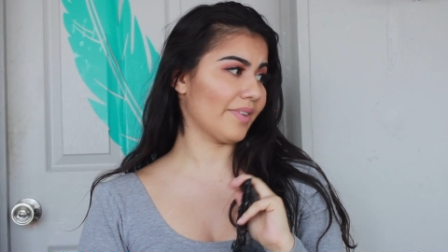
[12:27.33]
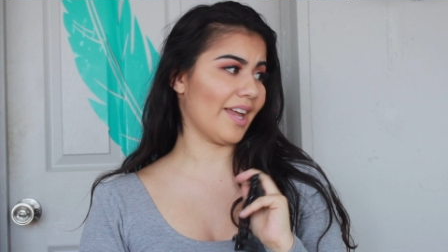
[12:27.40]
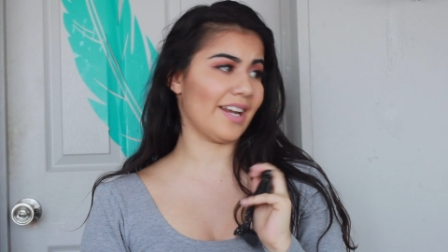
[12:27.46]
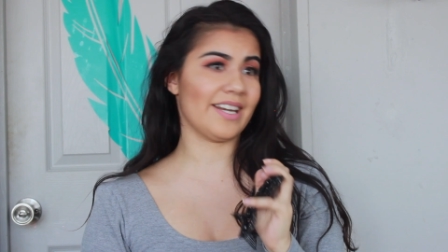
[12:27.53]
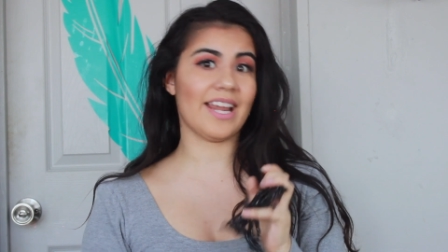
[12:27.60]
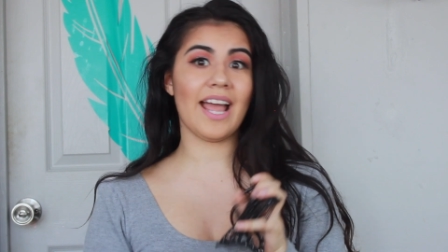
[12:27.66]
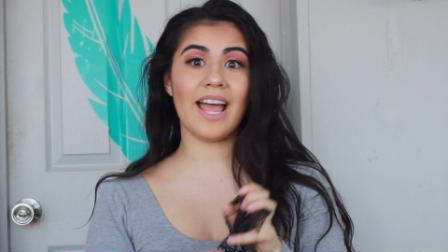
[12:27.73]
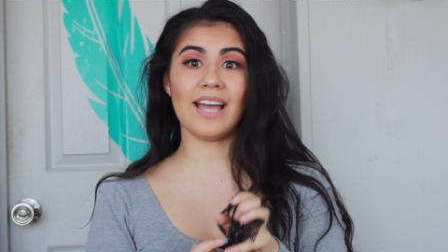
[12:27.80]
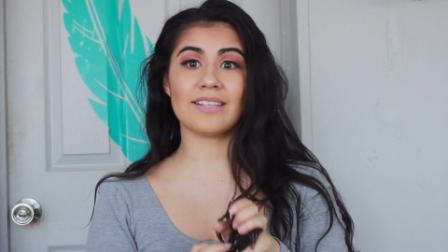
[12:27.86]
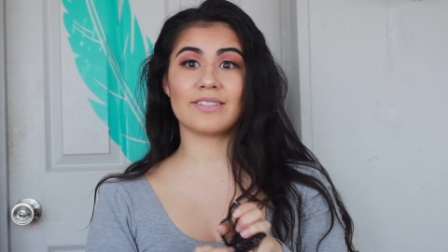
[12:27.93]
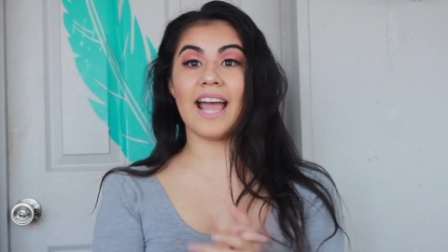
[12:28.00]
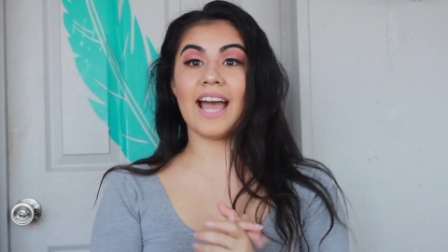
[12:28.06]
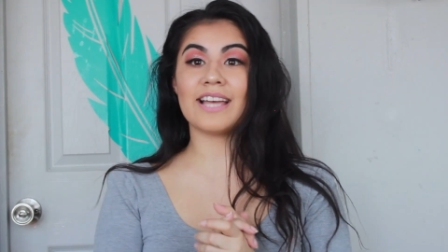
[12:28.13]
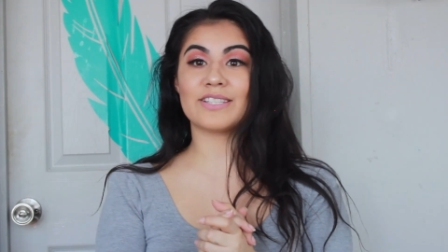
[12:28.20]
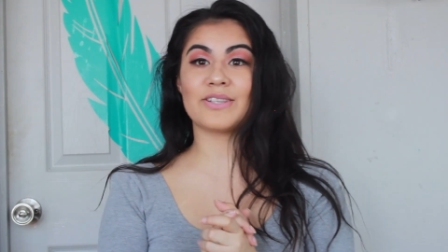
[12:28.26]
And yeah,
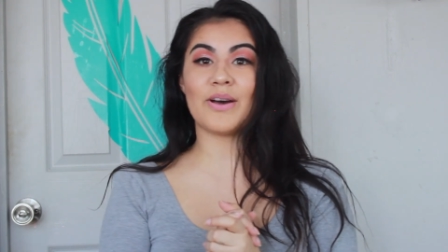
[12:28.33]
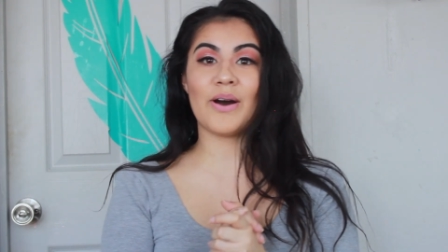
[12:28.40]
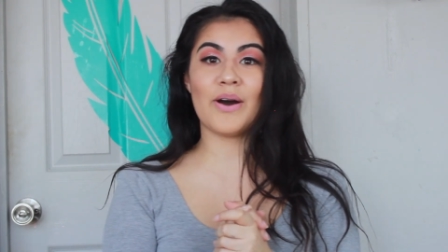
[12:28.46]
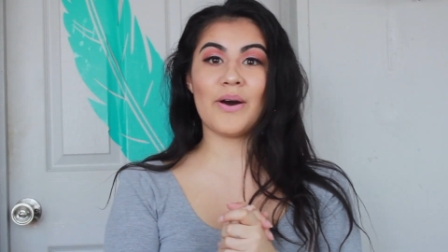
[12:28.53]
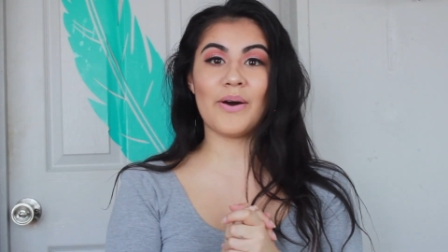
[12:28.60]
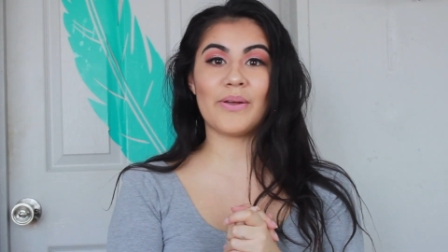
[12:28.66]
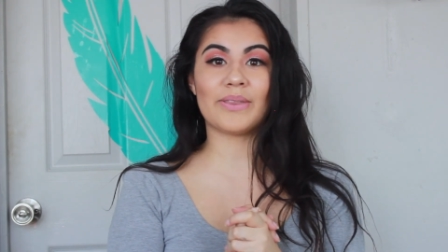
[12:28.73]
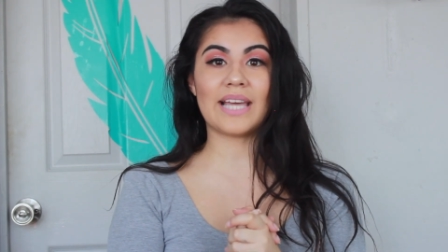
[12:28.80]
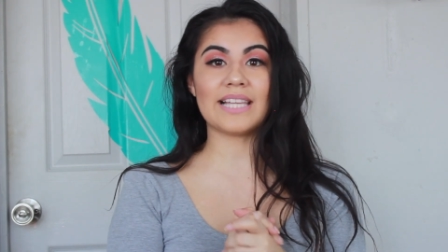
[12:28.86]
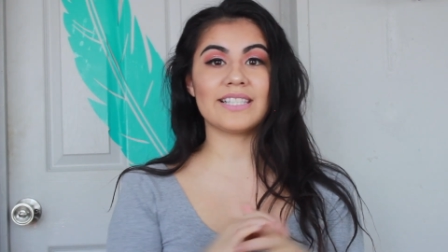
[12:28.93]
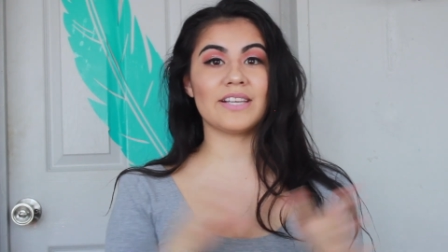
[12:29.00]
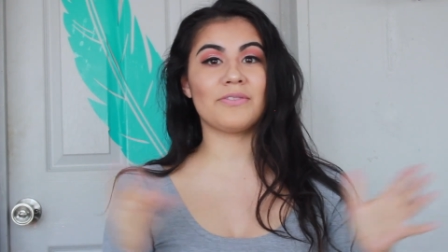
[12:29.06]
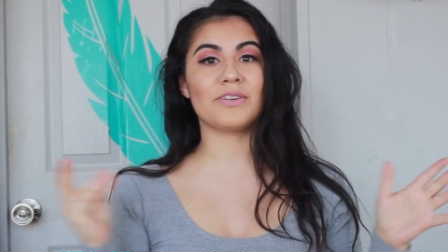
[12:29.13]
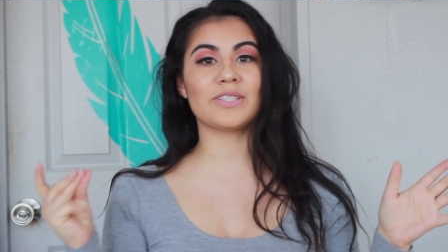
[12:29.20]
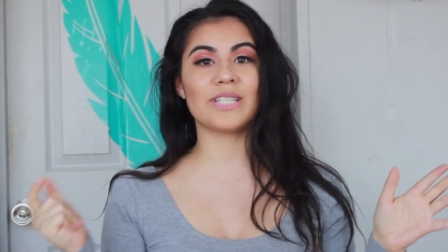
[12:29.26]
so
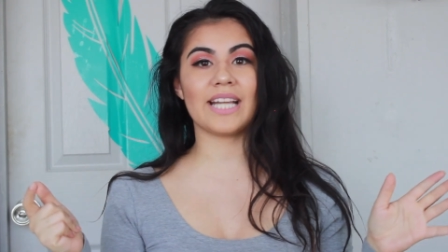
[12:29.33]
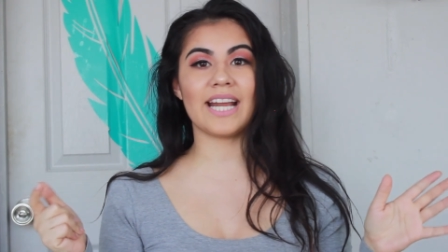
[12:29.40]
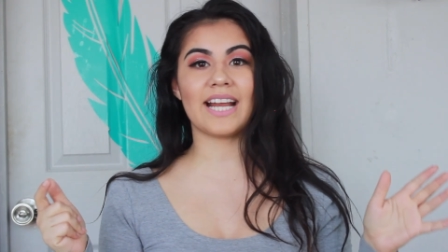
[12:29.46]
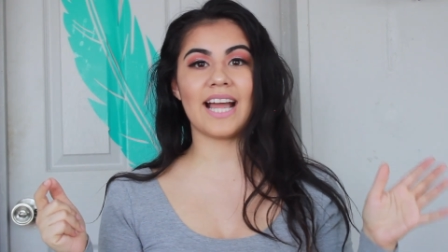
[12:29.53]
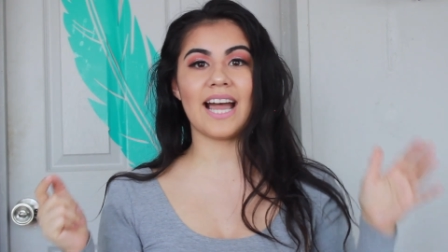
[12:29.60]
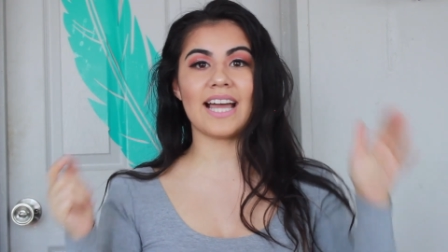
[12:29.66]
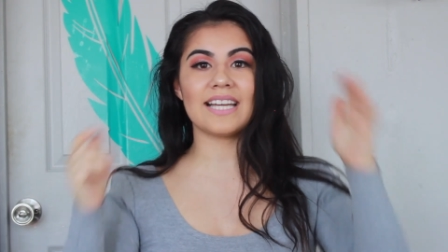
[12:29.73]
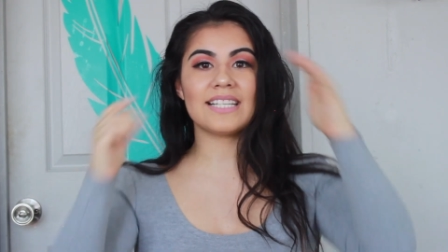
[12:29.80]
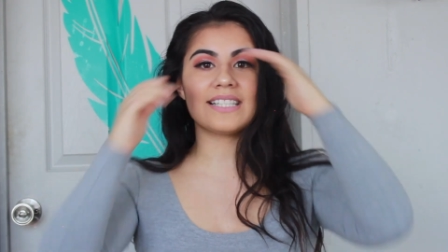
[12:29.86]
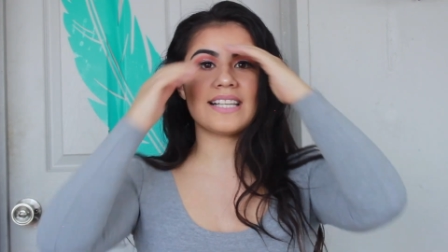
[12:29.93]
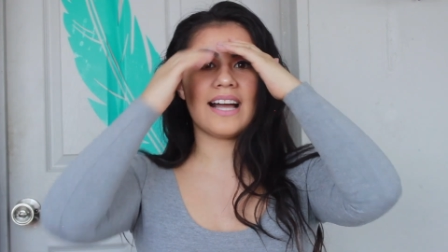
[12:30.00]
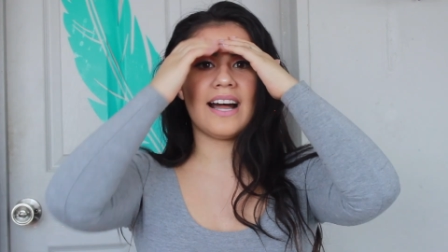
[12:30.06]
that's it for today, guys.